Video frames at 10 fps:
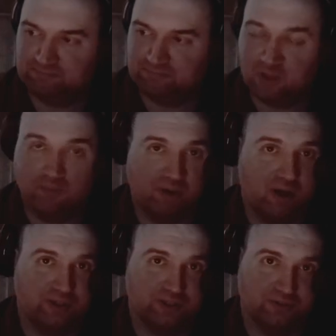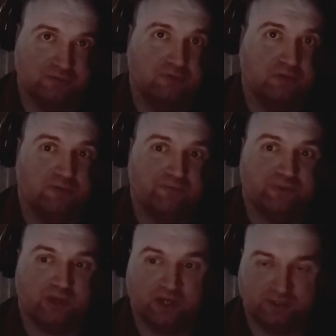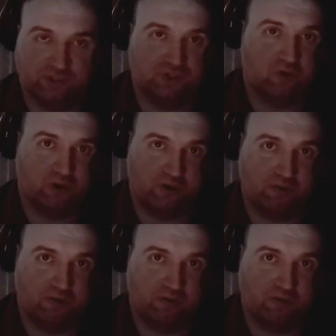Ubuntu as a starter.